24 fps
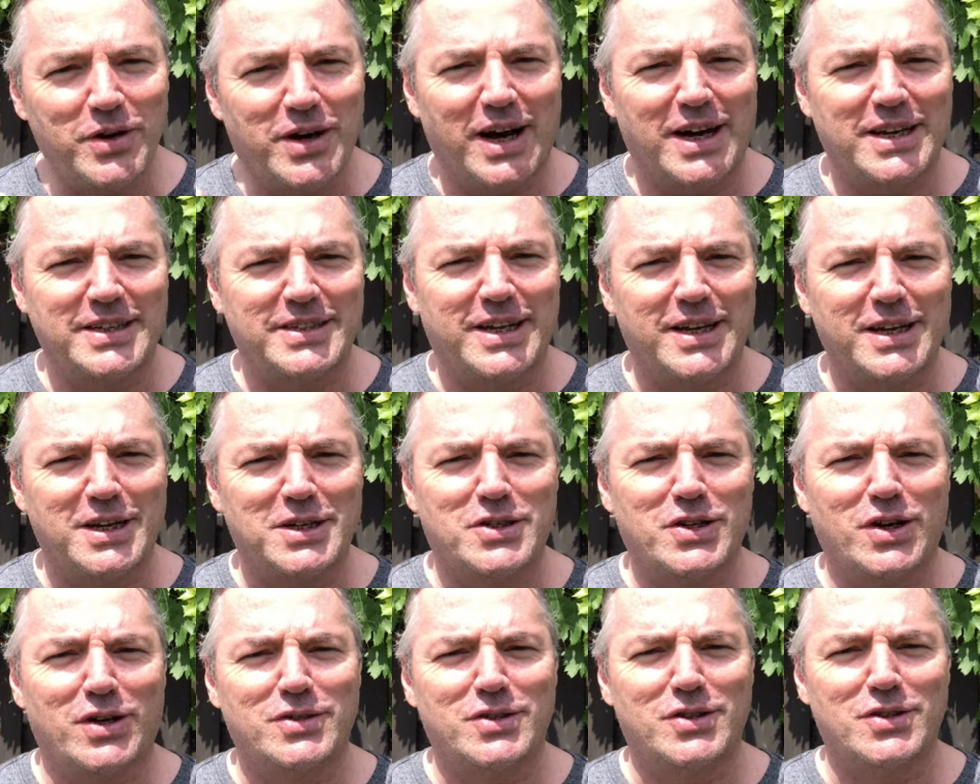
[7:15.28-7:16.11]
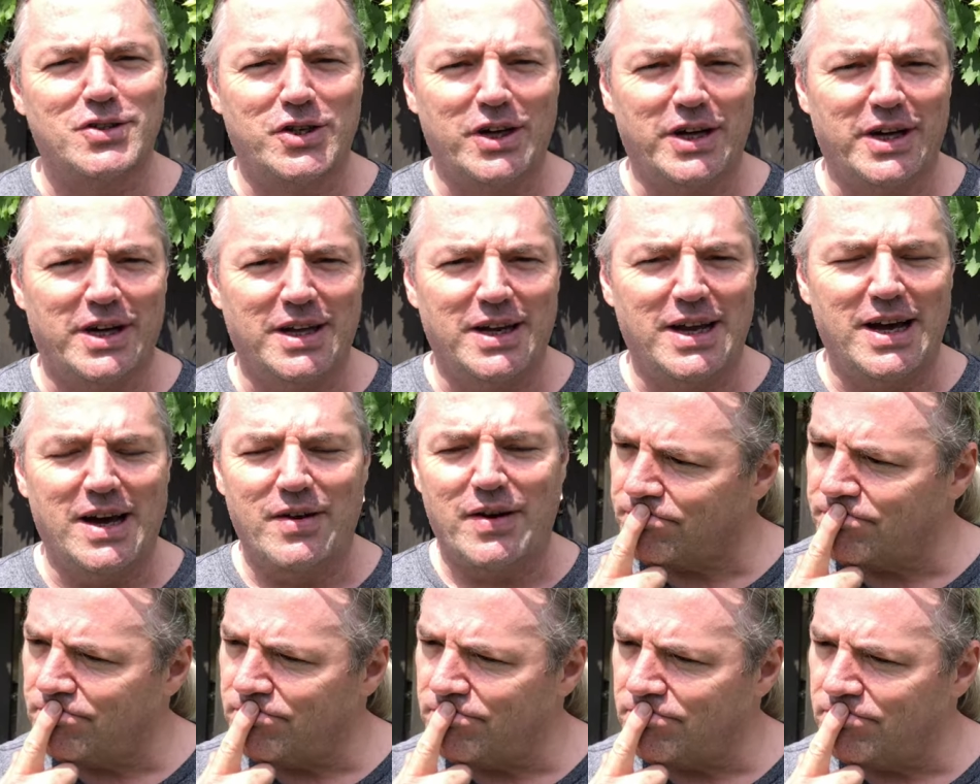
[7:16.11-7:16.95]
you guys get a chance to check it out.
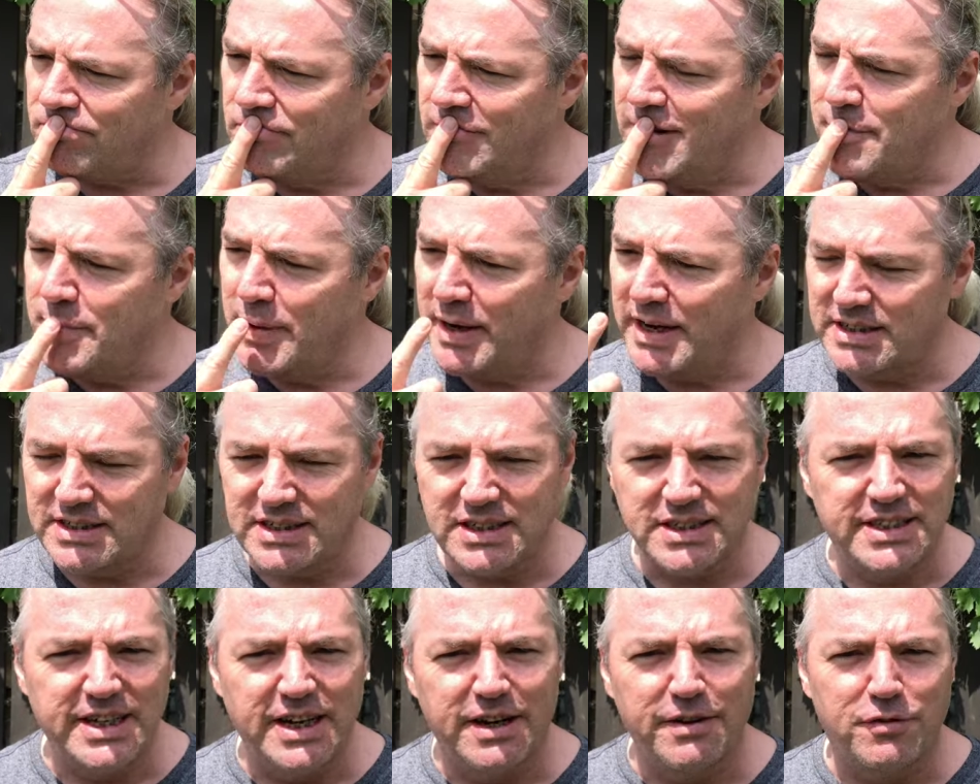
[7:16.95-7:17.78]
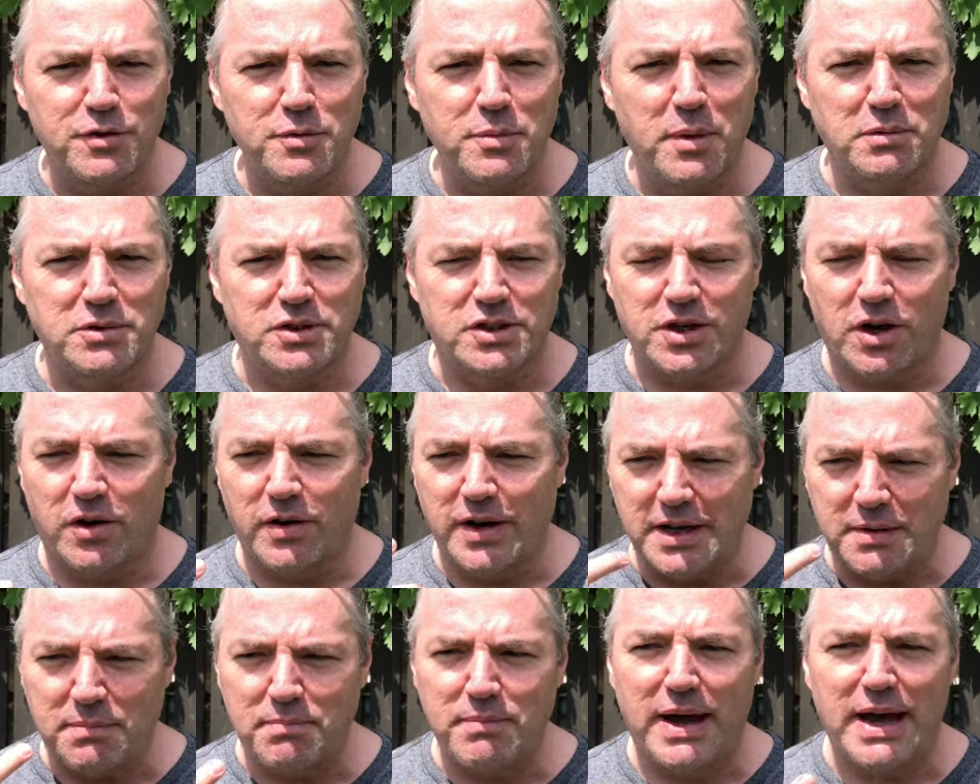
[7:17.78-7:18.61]
But as I said a few moments ago,
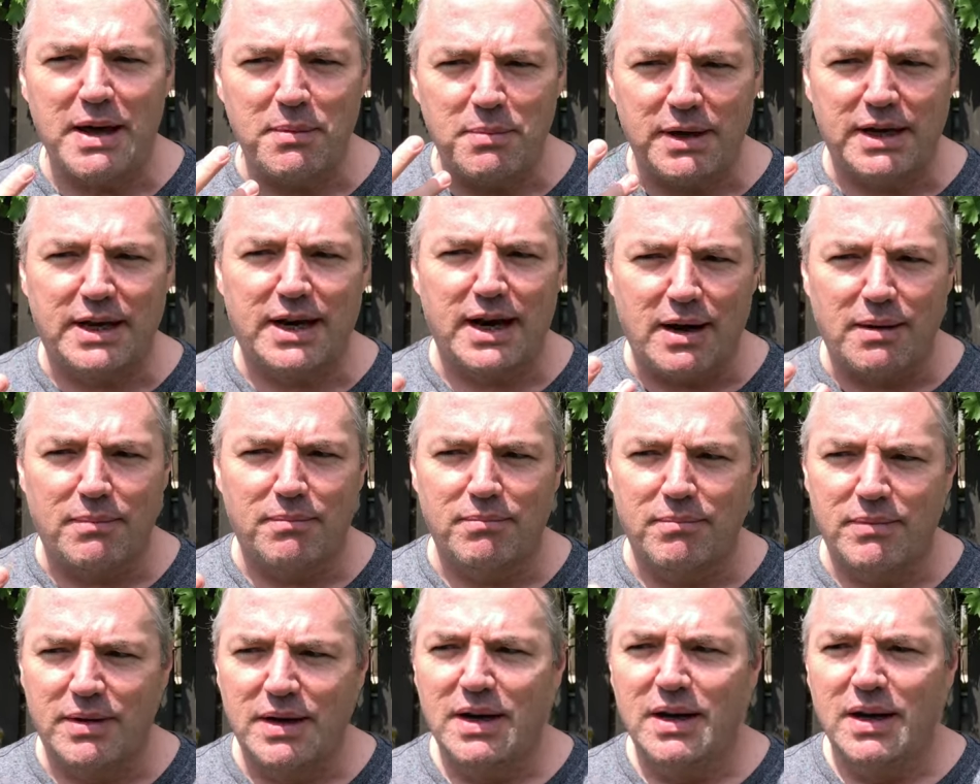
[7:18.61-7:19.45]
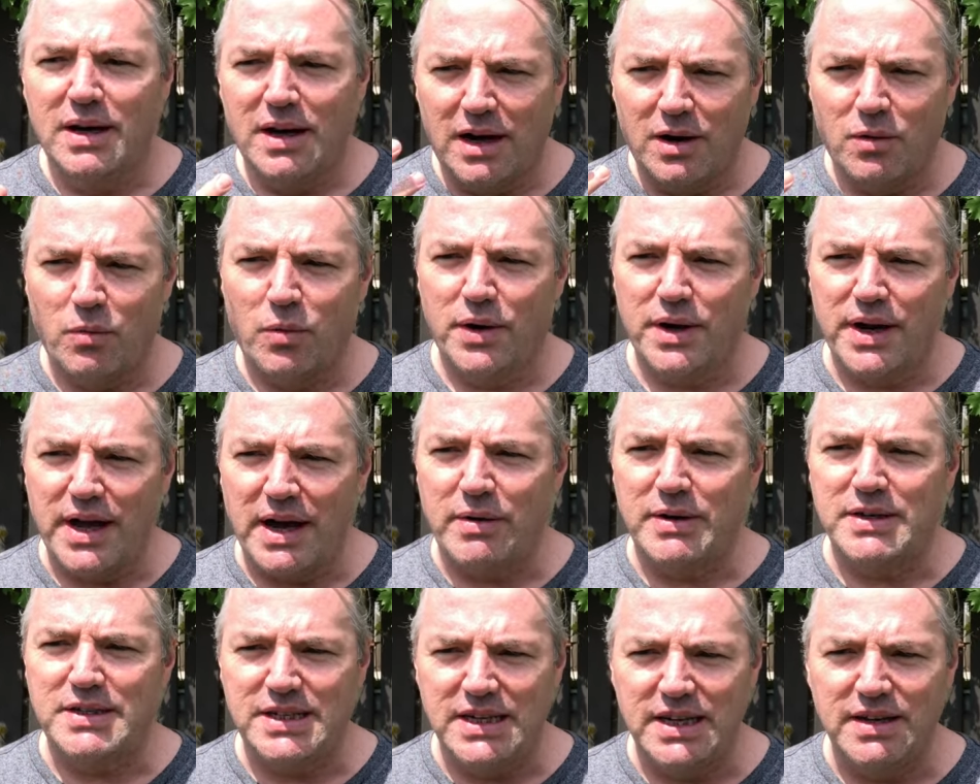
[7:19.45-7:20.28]
it may become a
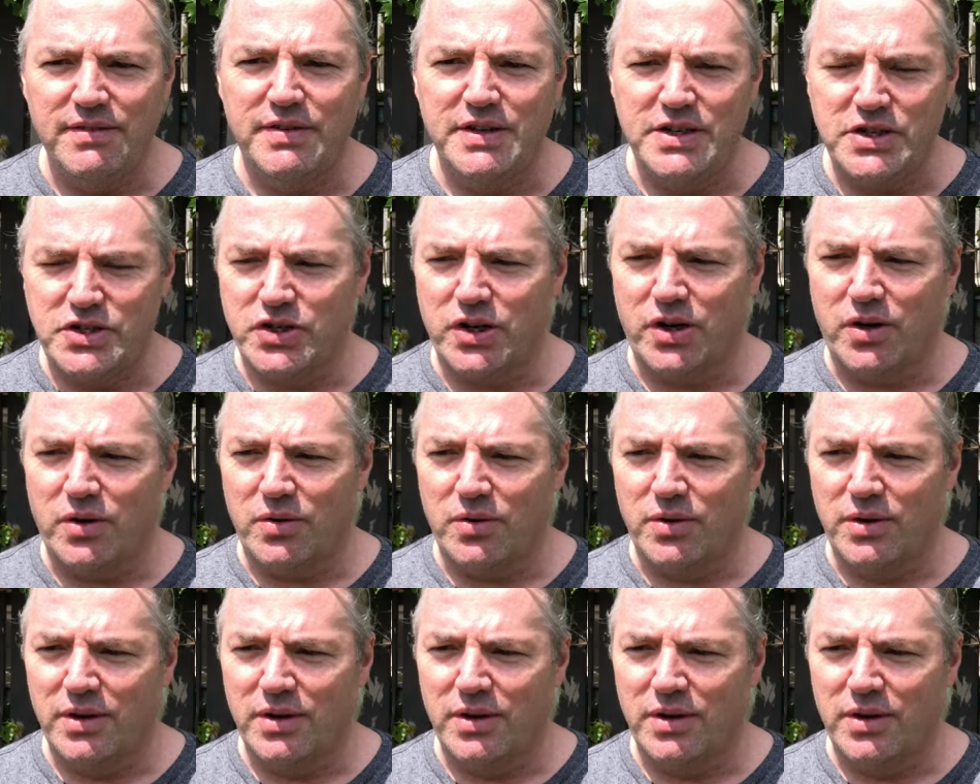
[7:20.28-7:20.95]
1-hour TV show